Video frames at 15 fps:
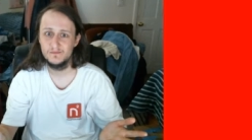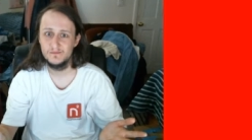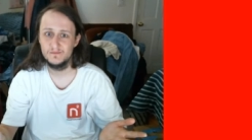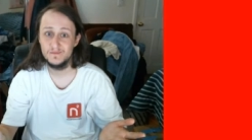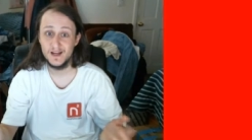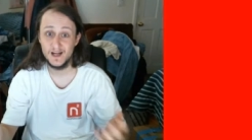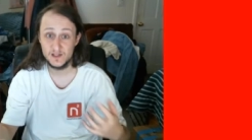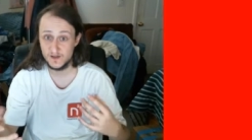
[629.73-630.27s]

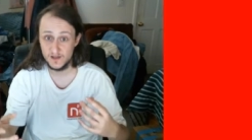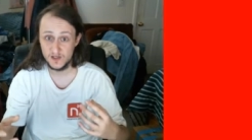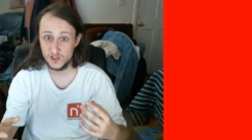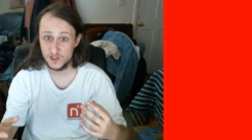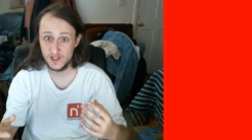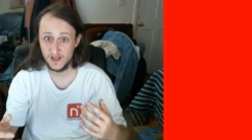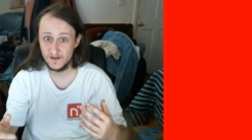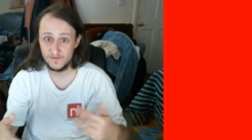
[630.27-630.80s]
Not just on the
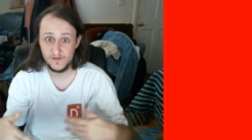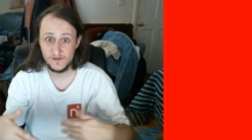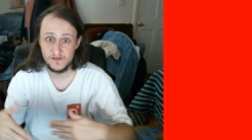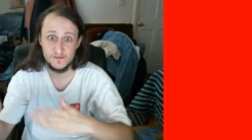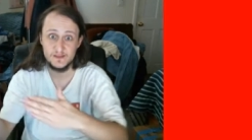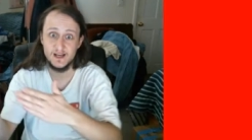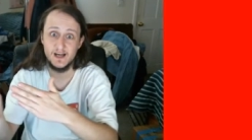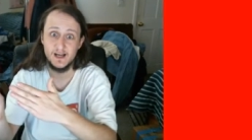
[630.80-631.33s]
shelf, but
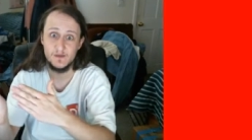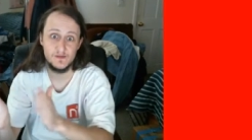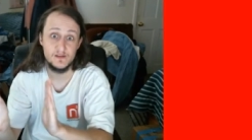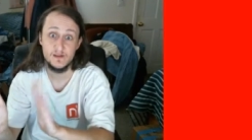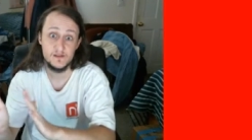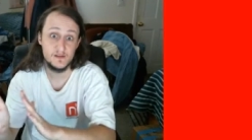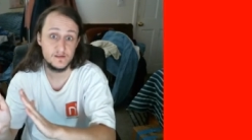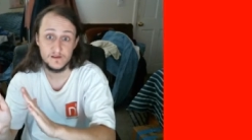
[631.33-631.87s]
sometimes
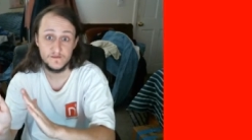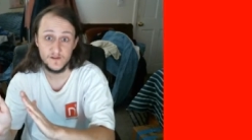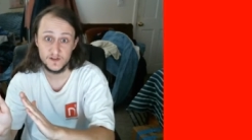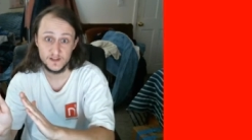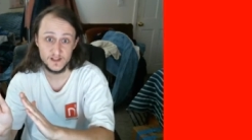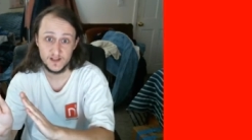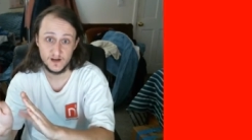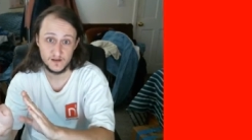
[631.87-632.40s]
this isn't the fault
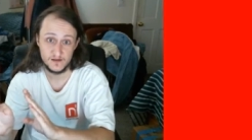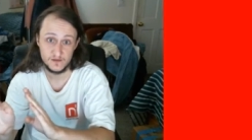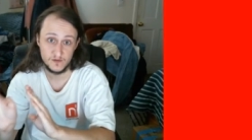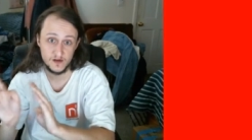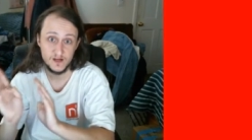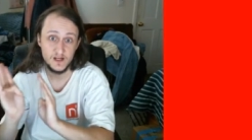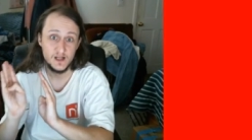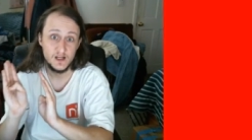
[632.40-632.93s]
of the customer,
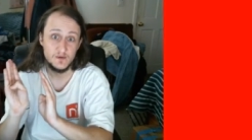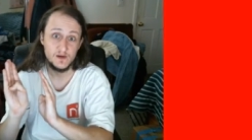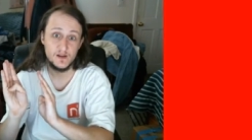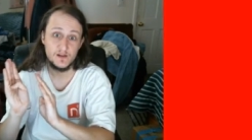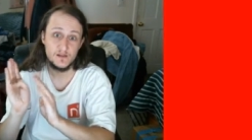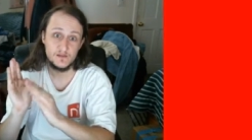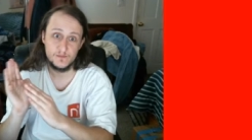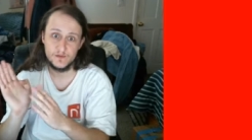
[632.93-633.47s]
but
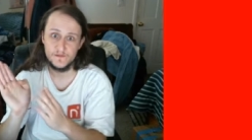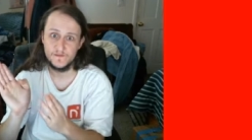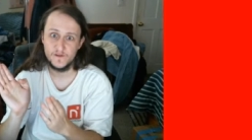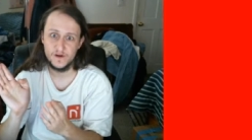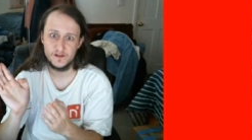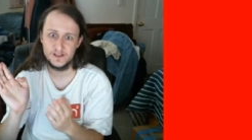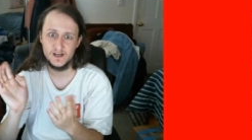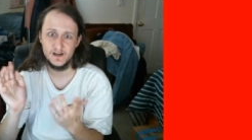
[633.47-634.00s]
it's the
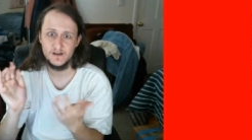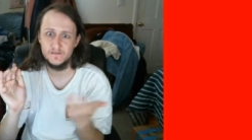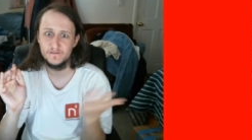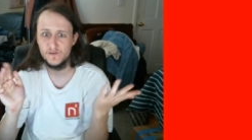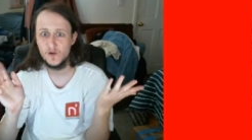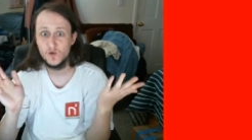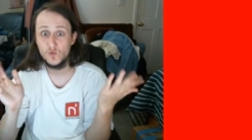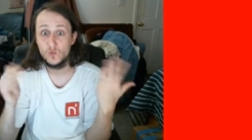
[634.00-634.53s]
fault of
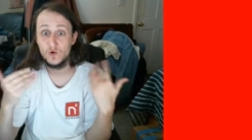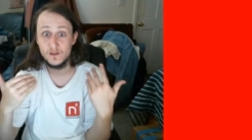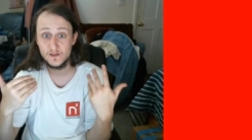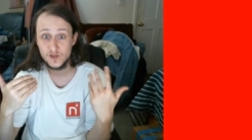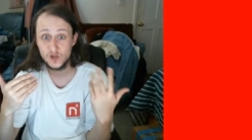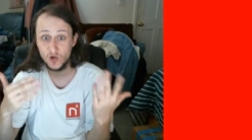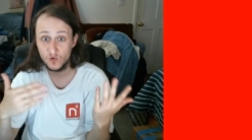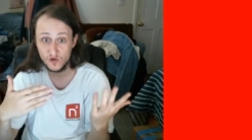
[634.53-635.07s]
one of the
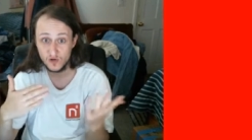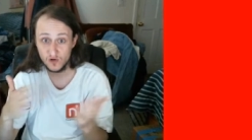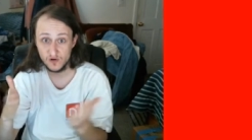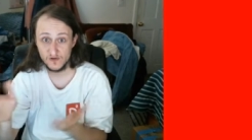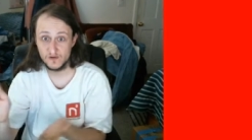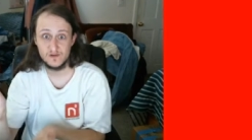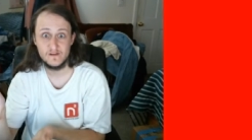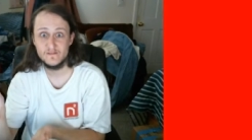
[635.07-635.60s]

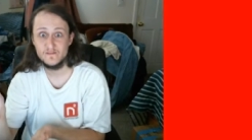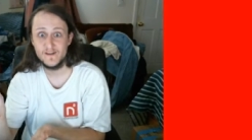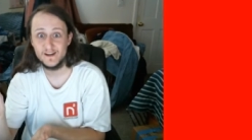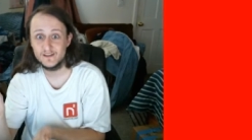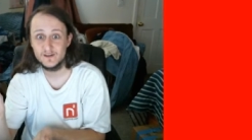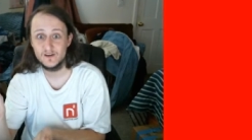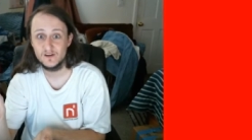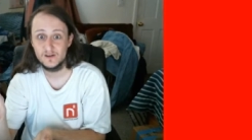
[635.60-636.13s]
coworkers or the
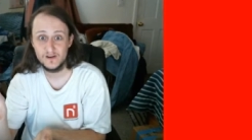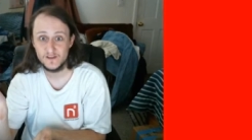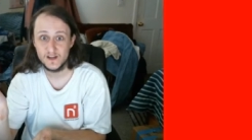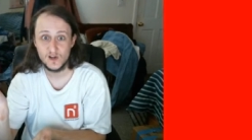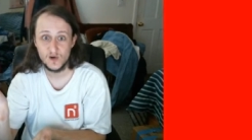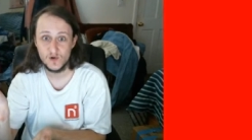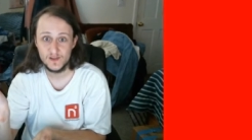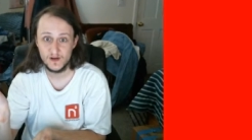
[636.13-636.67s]
vendor if they
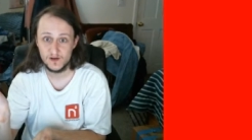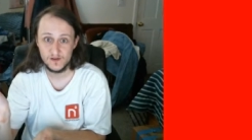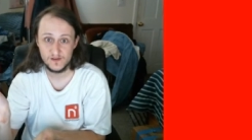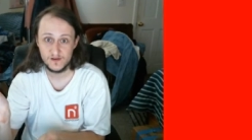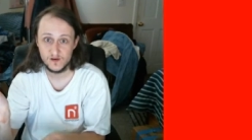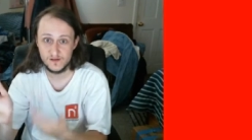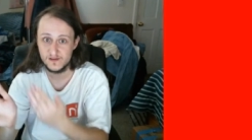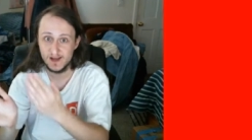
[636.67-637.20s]
go in there and
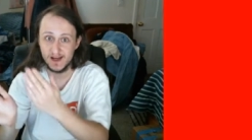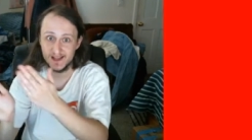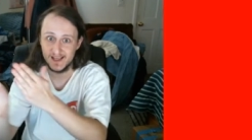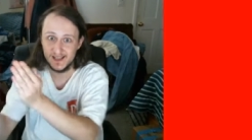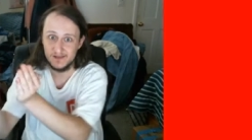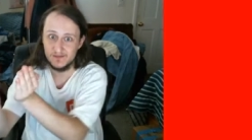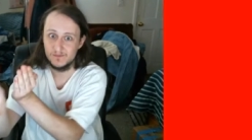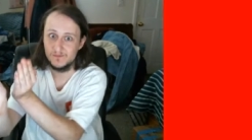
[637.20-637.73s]
start stocking
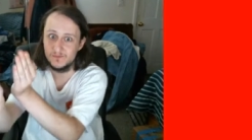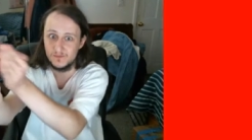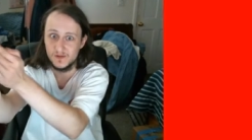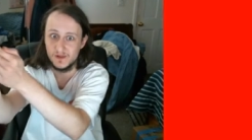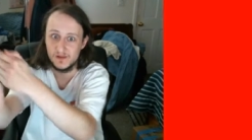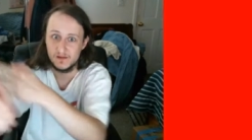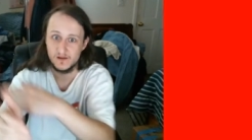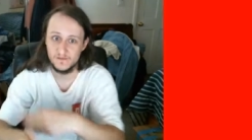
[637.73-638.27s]
and
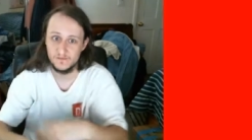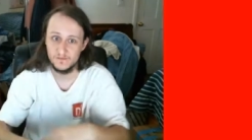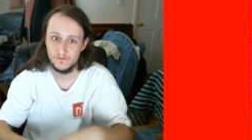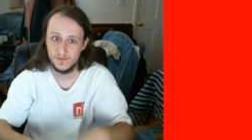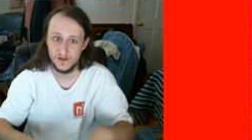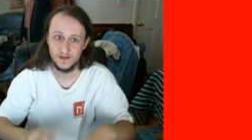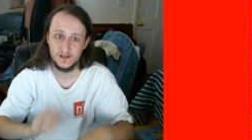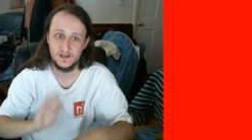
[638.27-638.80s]
putting
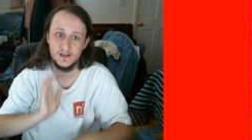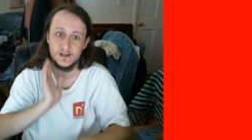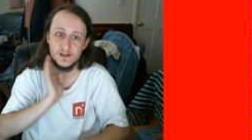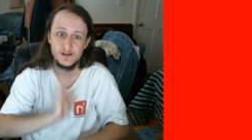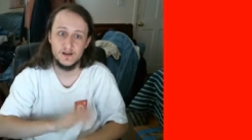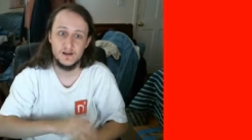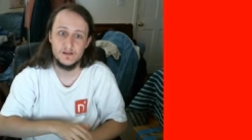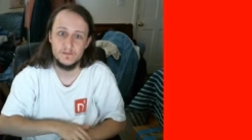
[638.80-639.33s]
milk
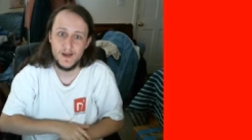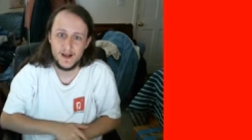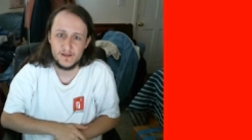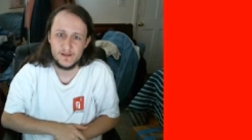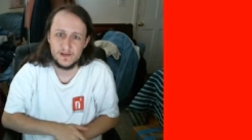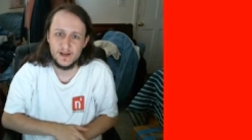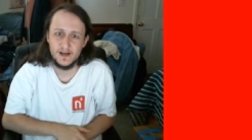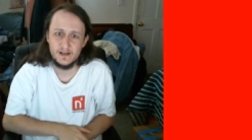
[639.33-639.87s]
in back
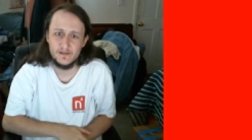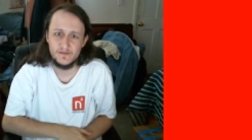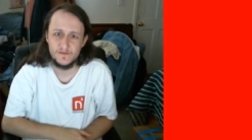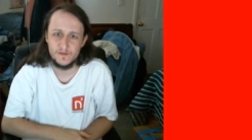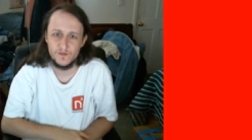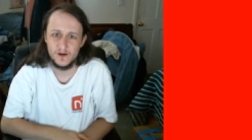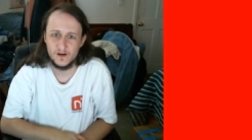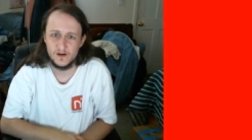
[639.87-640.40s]
stock
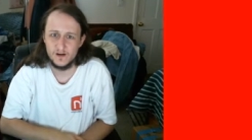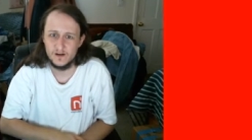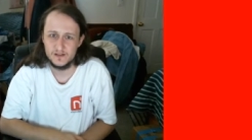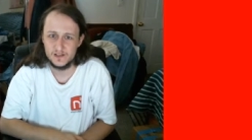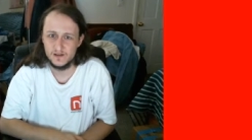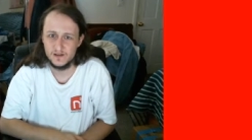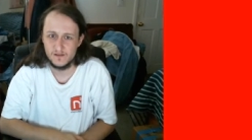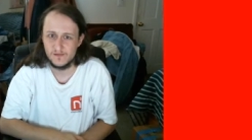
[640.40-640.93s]
from where
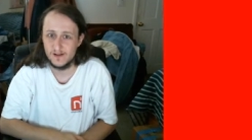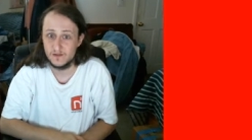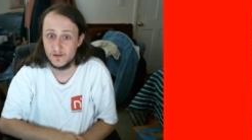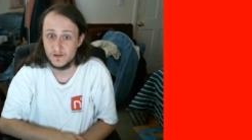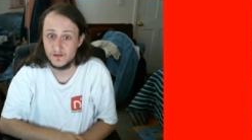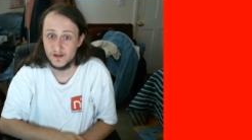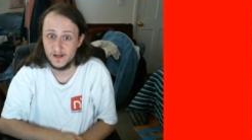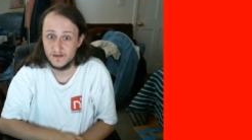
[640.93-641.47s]
until it's ready
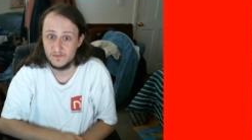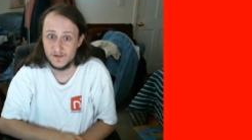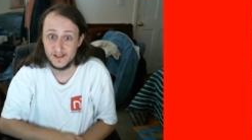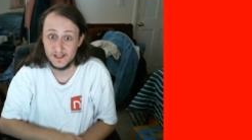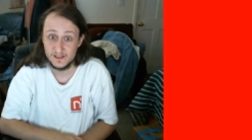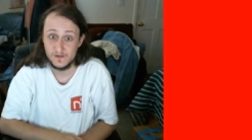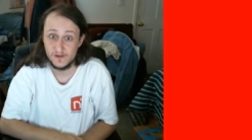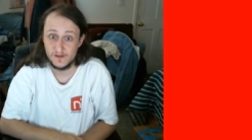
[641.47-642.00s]

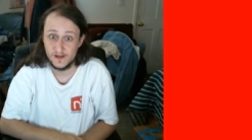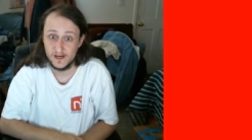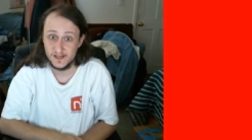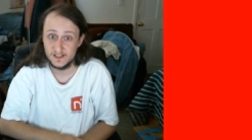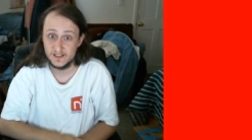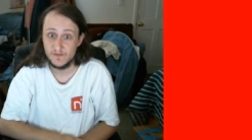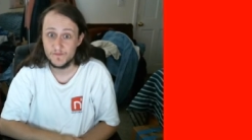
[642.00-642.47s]
to be stocked.